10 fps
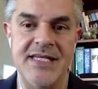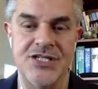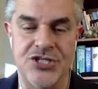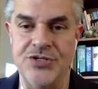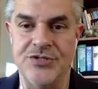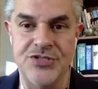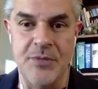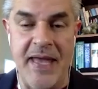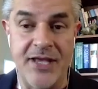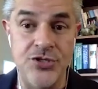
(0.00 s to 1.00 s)
to to
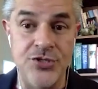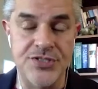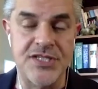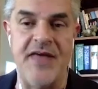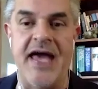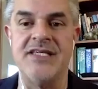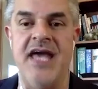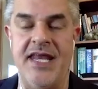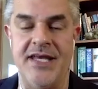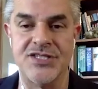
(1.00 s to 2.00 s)
make use of that data.